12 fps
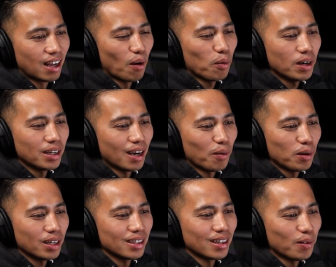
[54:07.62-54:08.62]

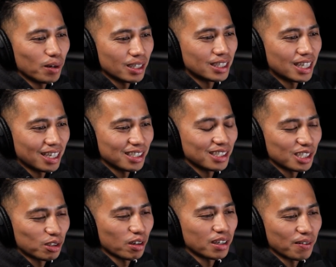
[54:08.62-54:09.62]
wanna change the
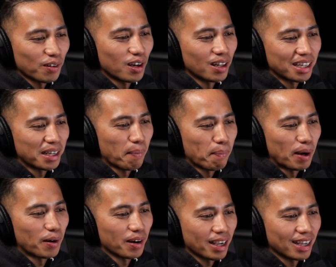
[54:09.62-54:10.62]
trend of calling it a
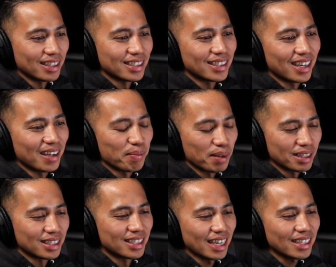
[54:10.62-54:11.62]
barricade stop,
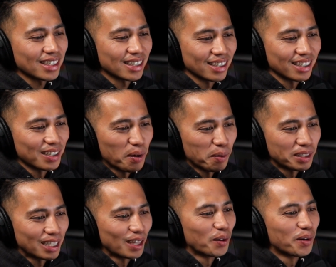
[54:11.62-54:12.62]
because technically no
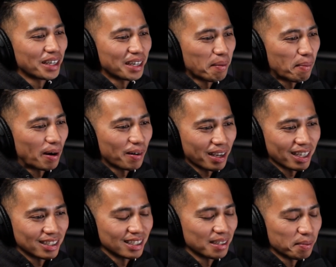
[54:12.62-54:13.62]
one's loading into
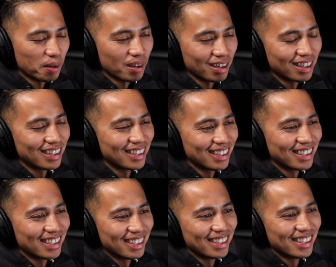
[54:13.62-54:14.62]
barricades anymore.
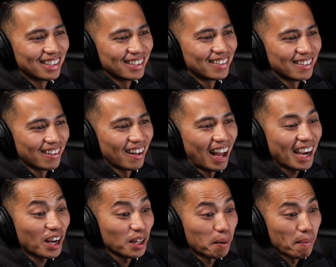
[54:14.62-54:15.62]
I
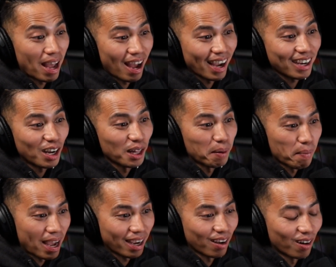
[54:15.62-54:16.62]
call it a
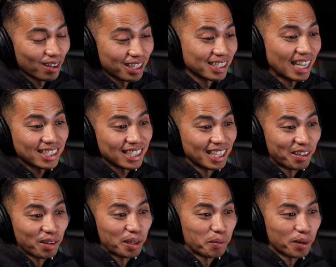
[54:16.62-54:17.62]
mag guard, because that's
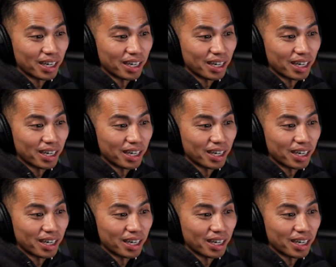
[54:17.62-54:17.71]
literally what it